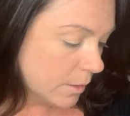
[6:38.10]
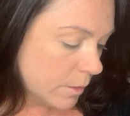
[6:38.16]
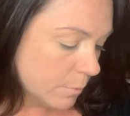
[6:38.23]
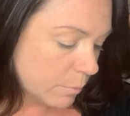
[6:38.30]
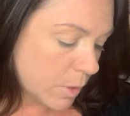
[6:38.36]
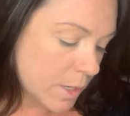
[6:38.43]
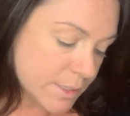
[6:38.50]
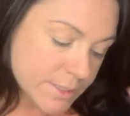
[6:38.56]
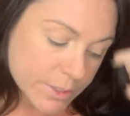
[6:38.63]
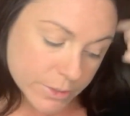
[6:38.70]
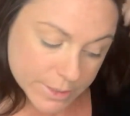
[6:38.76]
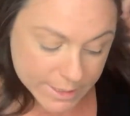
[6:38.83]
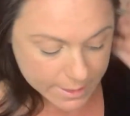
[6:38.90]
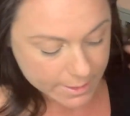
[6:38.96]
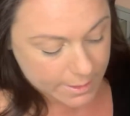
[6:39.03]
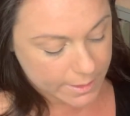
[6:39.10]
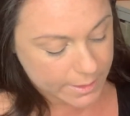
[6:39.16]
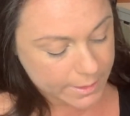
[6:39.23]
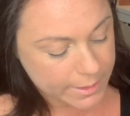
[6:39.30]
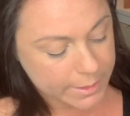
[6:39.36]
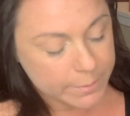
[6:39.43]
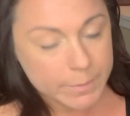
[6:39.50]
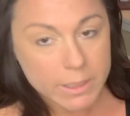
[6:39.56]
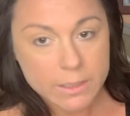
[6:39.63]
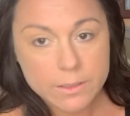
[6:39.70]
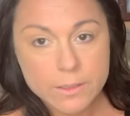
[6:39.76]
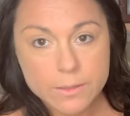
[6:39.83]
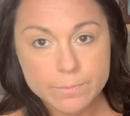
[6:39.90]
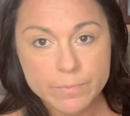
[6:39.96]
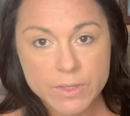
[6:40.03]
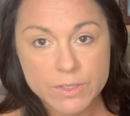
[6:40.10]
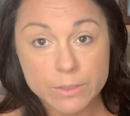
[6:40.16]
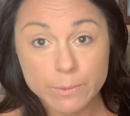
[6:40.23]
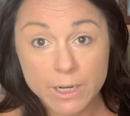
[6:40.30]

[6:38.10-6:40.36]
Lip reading: Bronzer time. So I'm